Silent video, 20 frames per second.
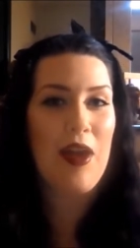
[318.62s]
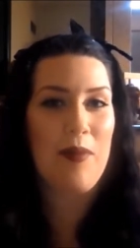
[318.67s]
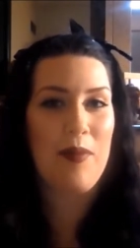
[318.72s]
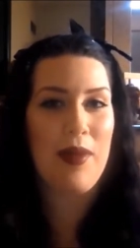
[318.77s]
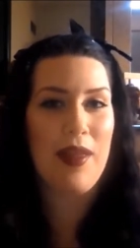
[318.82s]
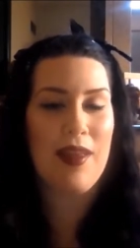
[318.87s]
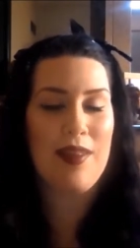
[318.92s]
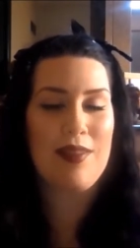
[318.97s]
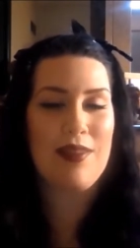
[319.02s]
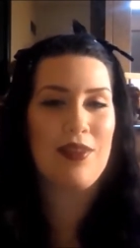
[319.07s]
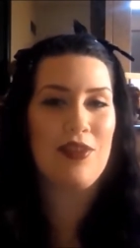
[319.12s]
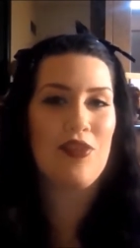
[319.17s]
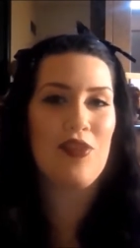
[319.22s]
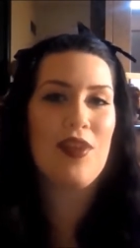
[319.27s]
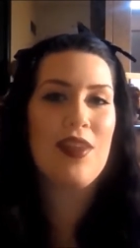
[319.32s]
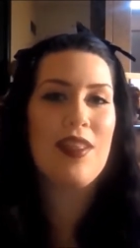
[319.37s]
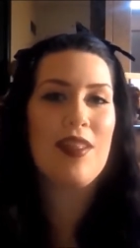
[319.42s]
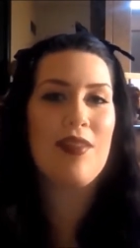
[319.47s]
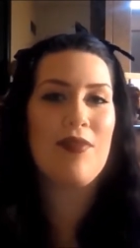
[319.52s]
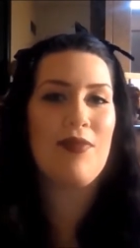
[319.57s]
I hope you guys
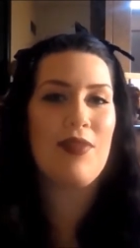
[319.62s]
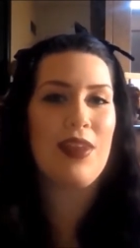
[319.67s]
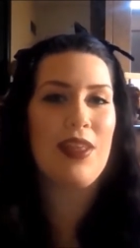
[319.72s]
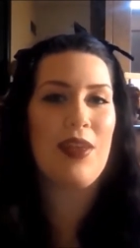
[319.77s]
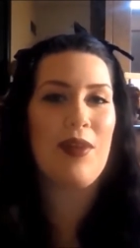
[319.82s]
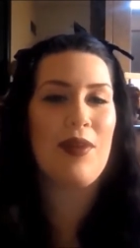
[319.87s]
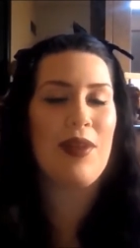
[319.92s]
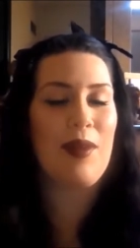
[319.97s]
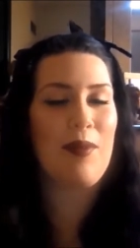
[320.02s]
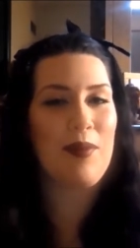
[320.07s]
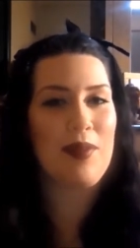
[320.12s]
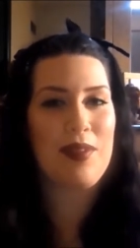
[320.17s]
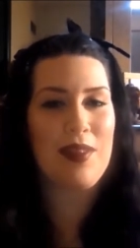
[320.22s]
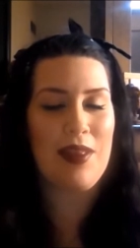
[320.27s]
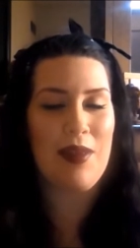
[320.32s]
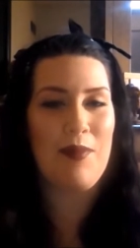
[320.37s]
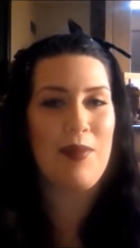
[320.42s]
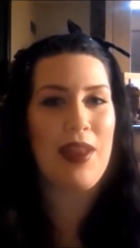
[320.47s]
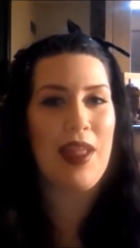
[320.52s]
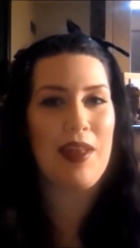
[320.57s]
enjoyed this video and I will see
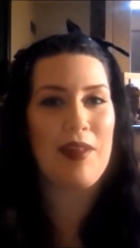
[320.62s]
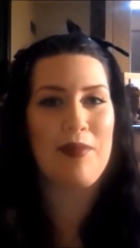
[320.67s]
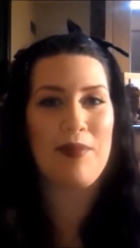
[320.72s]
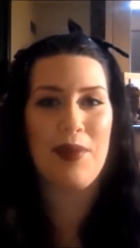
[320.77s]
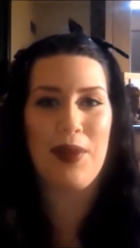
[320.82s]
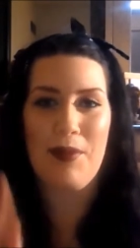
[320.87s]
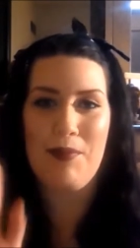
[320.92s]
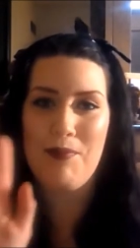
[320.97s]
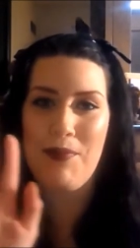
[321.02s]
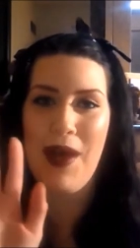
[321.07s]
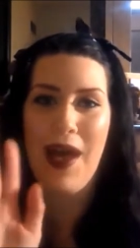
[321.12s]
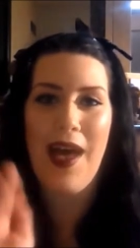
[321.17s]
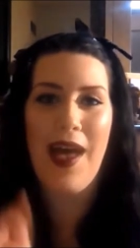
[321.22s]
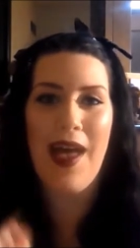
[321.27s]
you in my next one.